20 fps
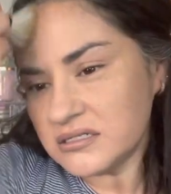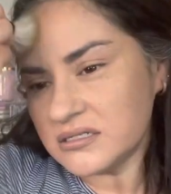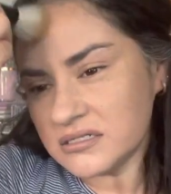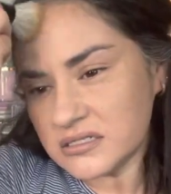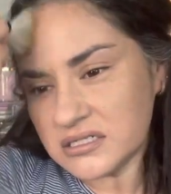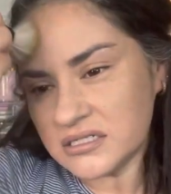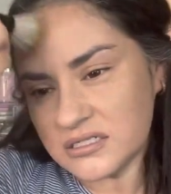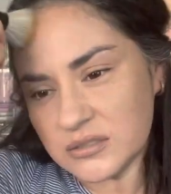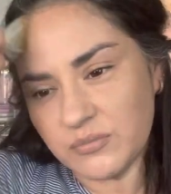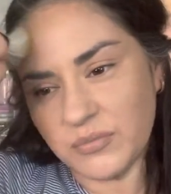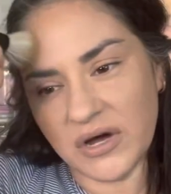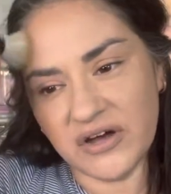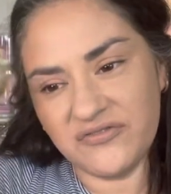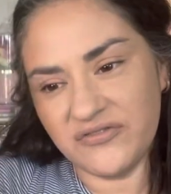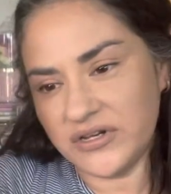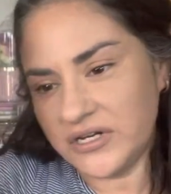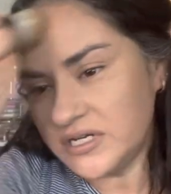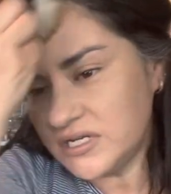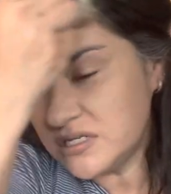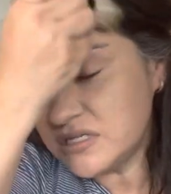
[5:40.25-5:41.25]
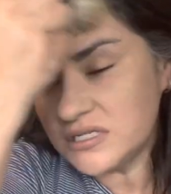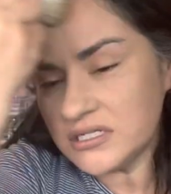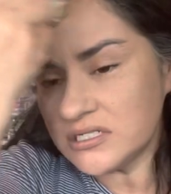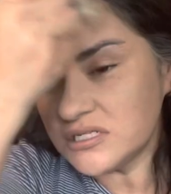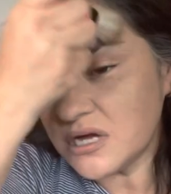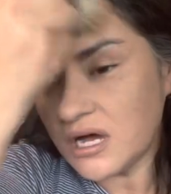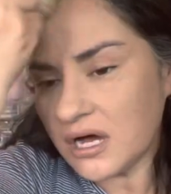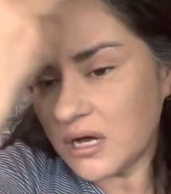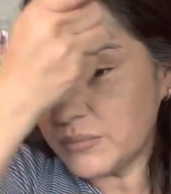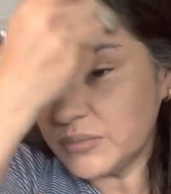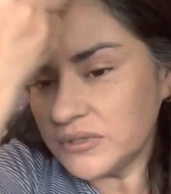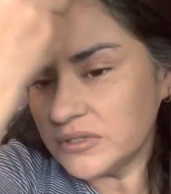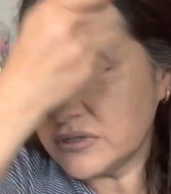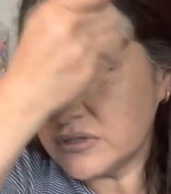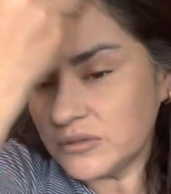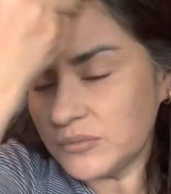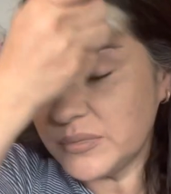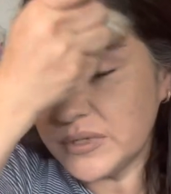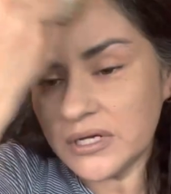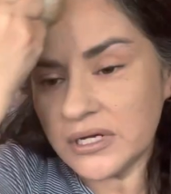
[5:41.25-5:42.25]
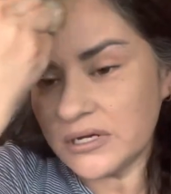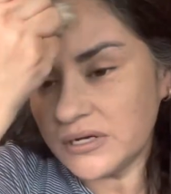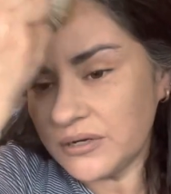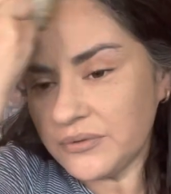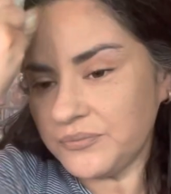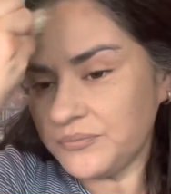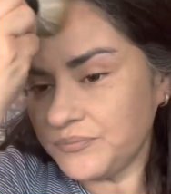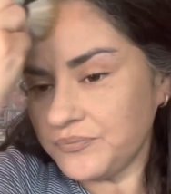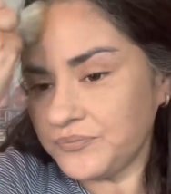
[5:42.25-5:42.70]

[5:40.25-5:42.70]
Let's just buff it into the top a little bit.